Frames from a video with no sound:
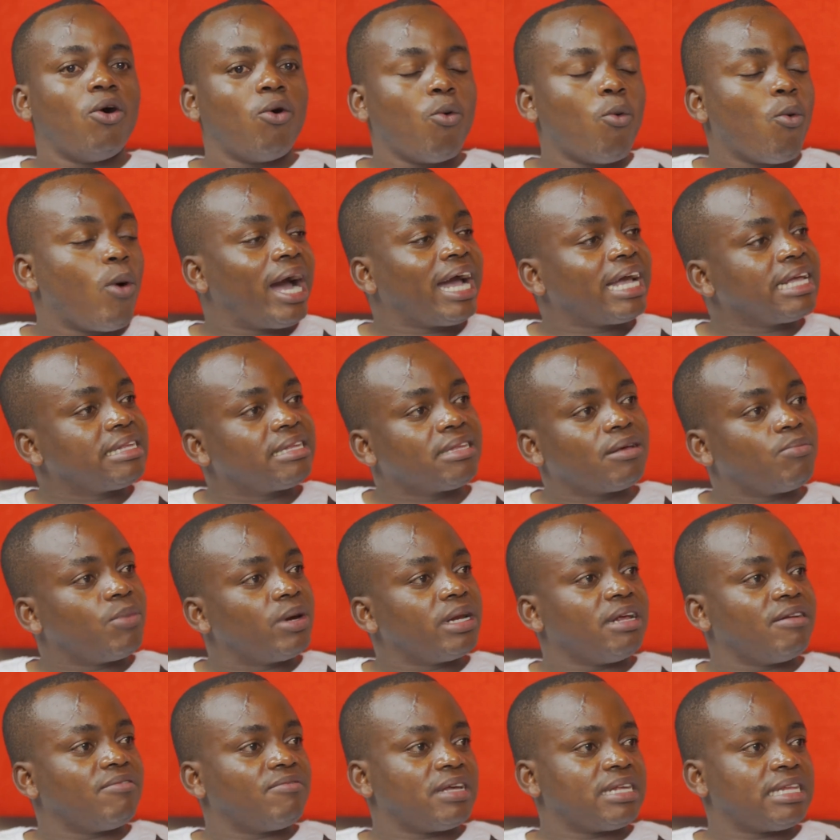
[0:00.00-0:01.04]
why is someone
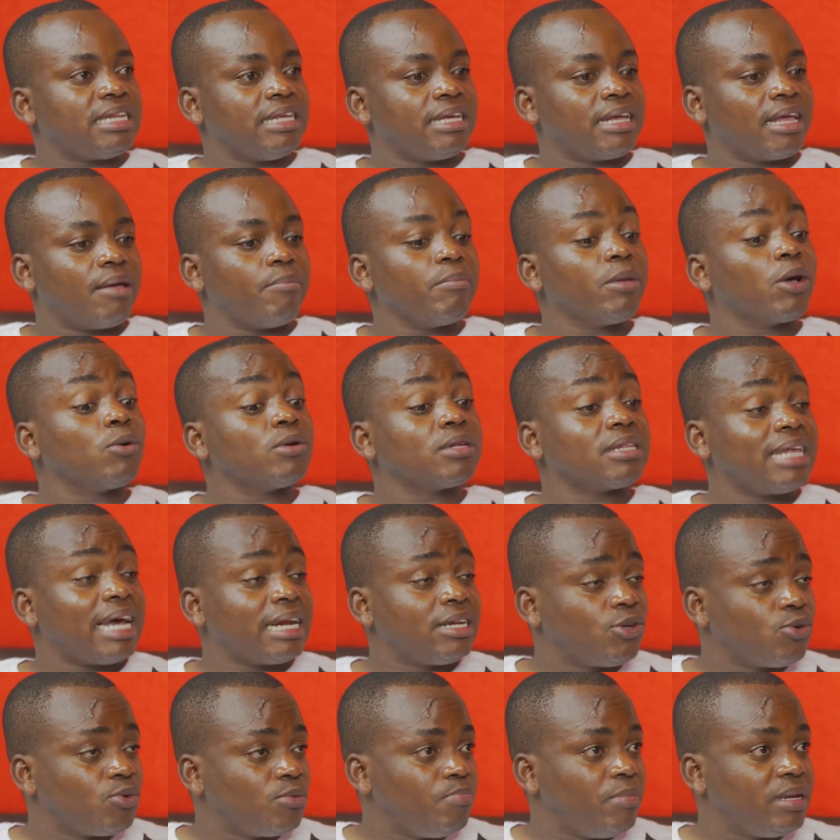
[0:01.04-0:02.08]
investing? Because that
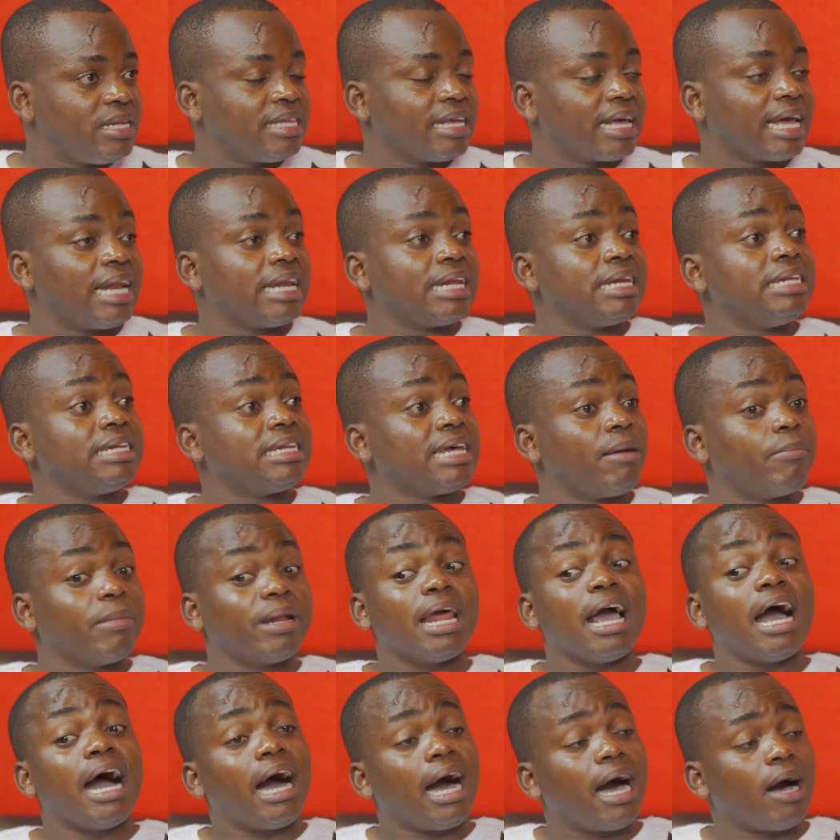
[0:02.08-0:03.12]
should basically determine
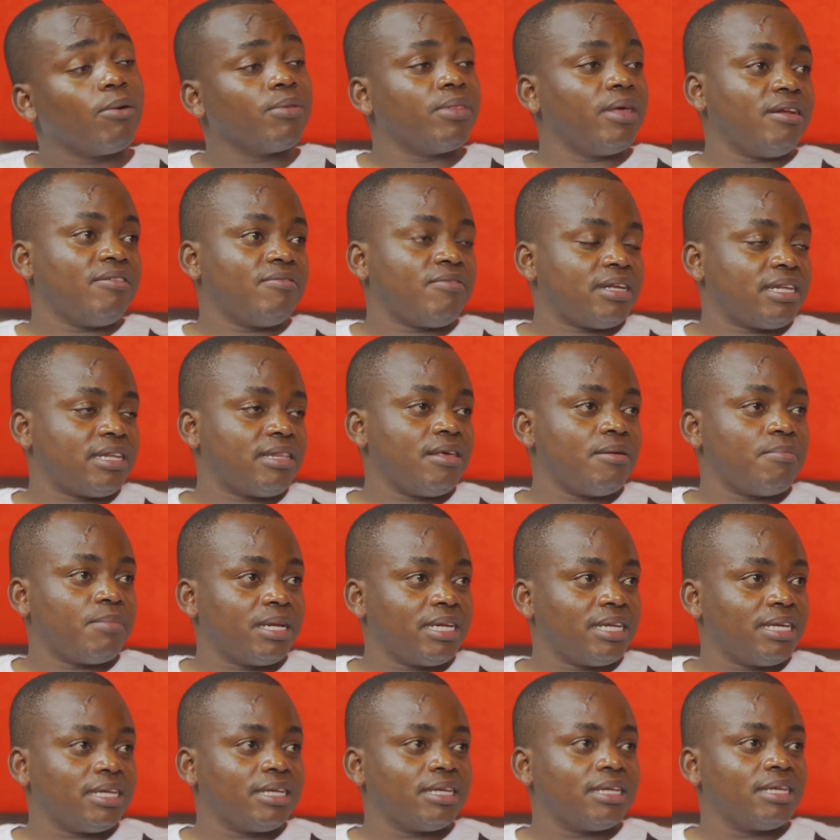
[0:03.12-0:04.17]
how they invest their
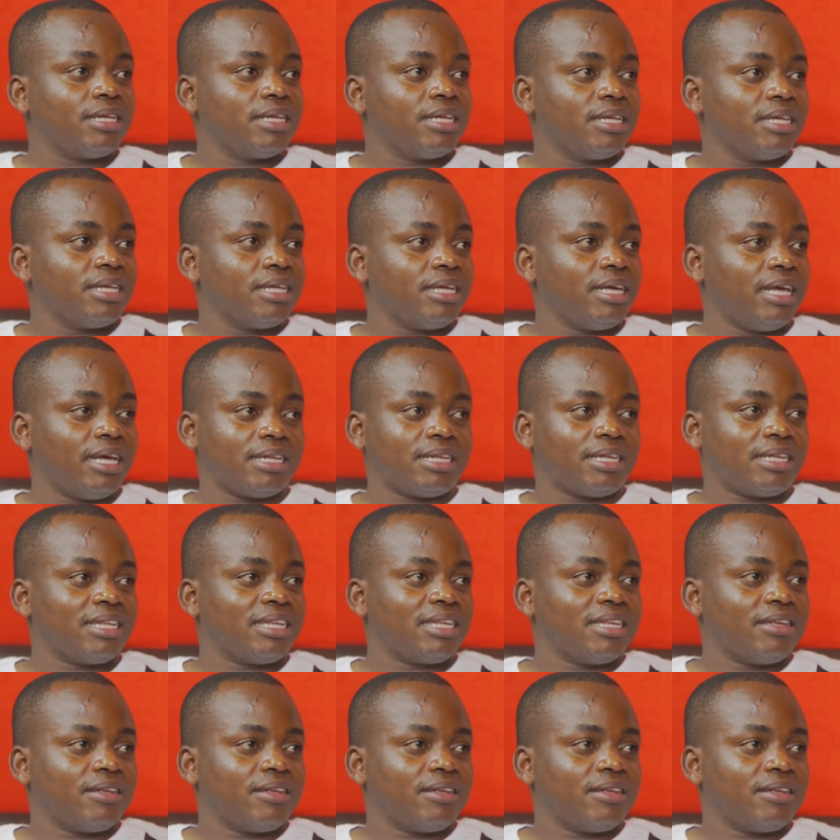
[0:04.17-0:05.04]
money. Yes.